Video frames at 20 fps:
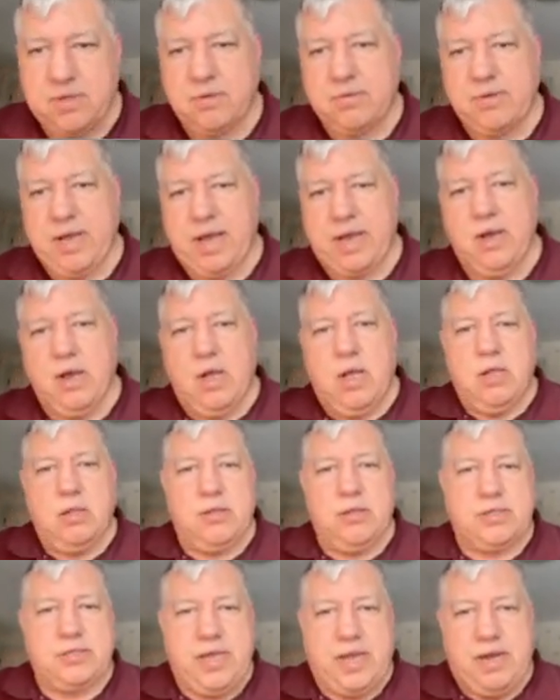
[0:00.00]
Okay,
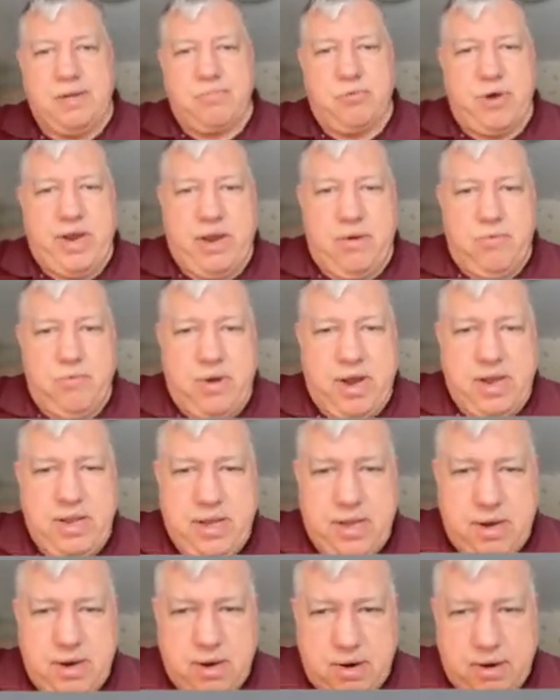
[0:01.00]
let's take a break right
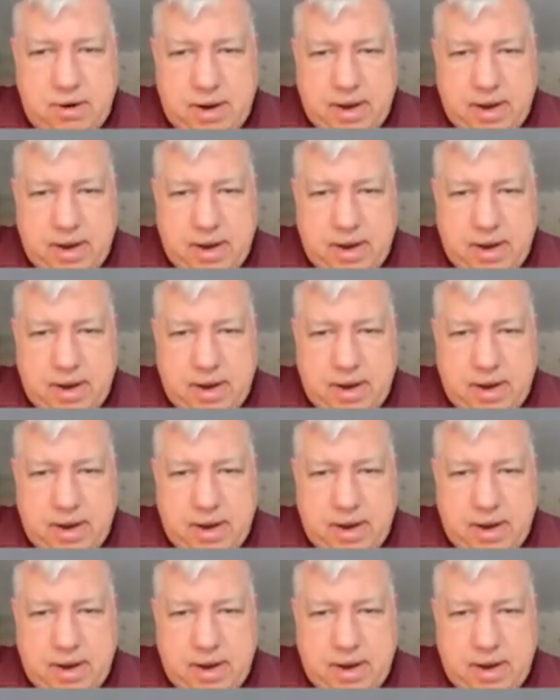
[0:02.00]
here,